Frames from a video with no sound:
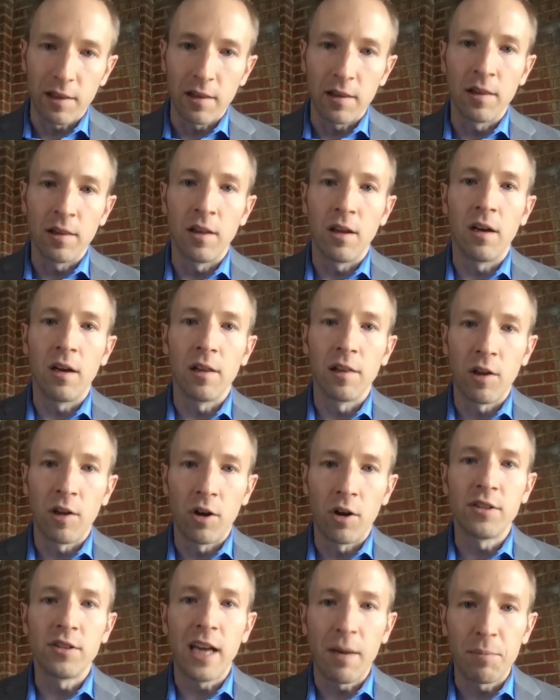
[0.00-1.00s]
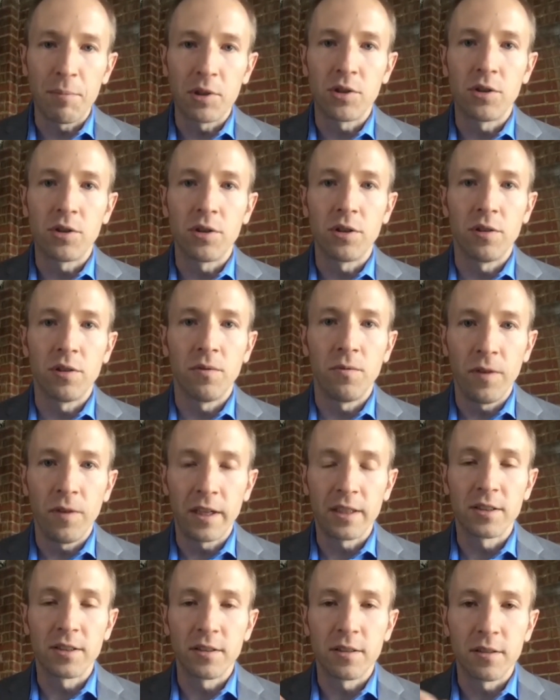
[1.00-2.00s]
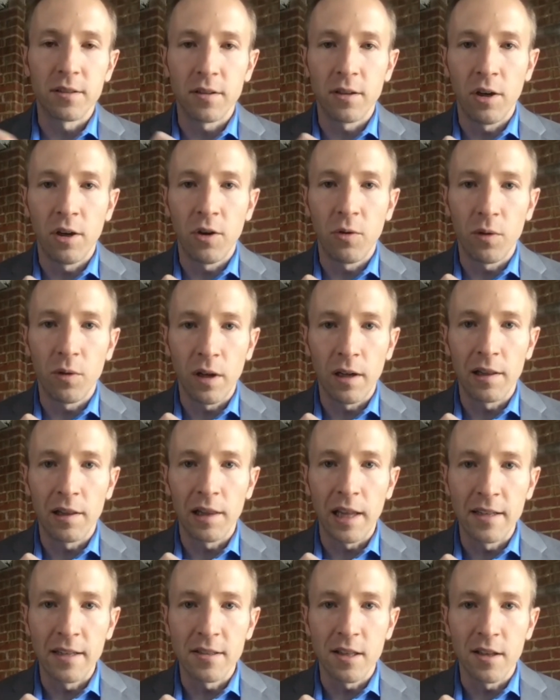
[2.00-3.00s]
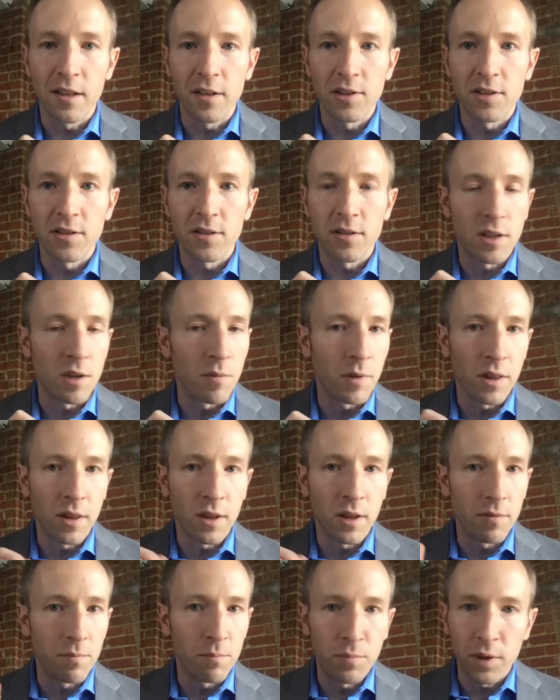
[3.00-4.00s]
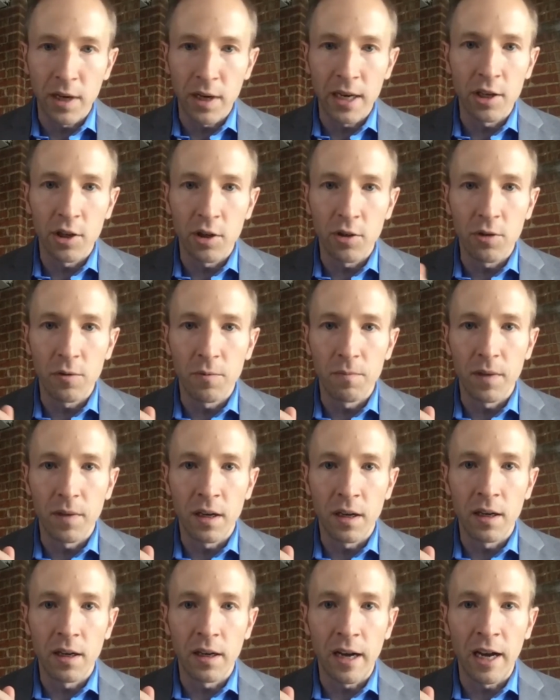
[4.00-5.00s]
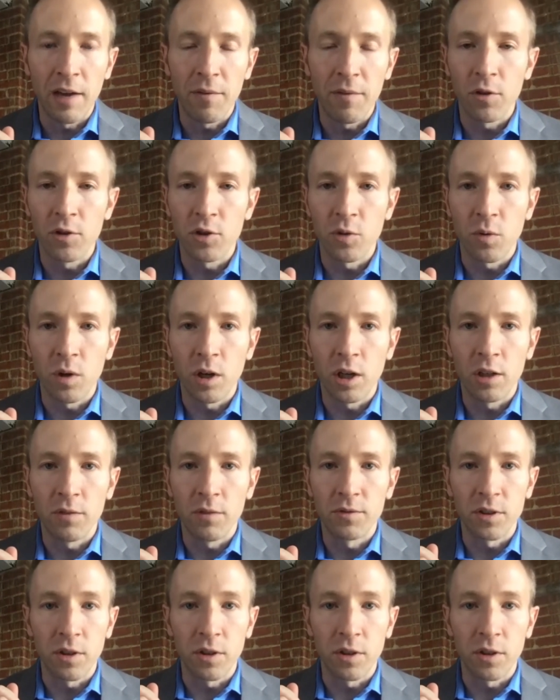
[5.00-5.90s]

a large aperture fixed, lenses. Some of the brand new iPhone 12s are.